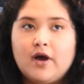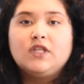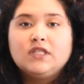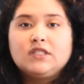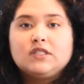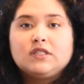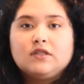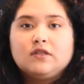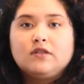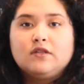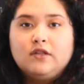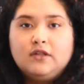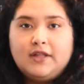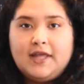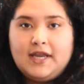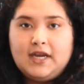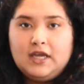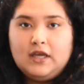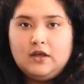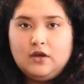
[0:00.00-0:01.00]
This
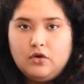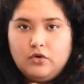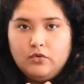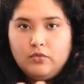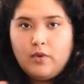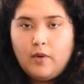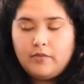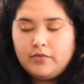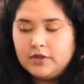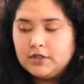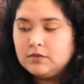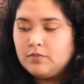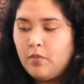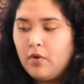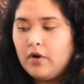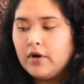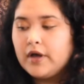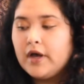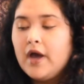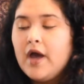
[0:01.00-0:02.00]
lady who wrote this
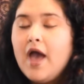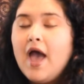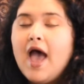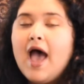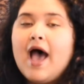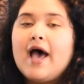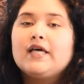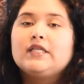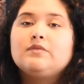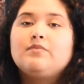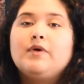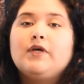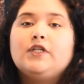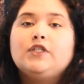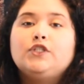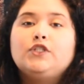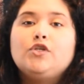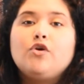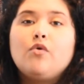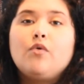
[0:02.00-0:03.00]
book has
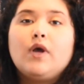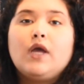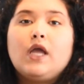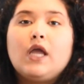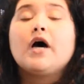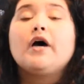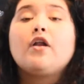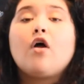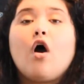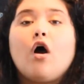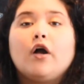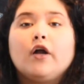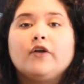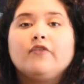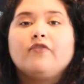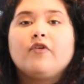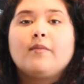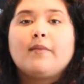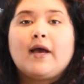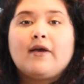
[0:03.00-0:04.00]
been doing art
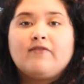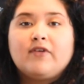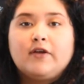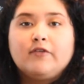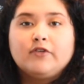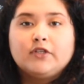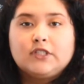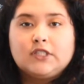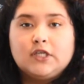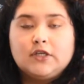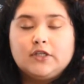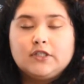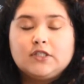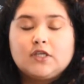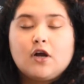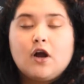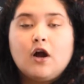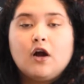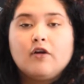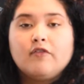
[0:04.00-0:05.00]
for my favorite series, the
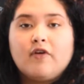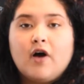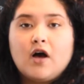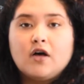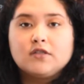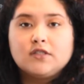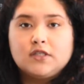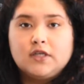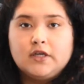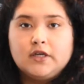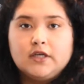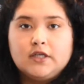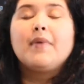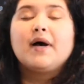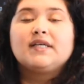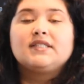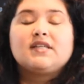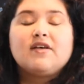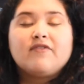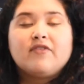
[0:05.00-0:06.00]
Caraval series
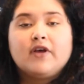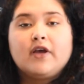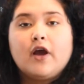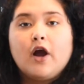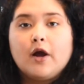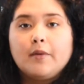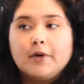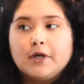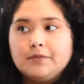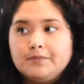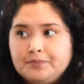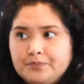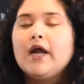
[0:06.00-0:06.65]
by Stephanie Garber.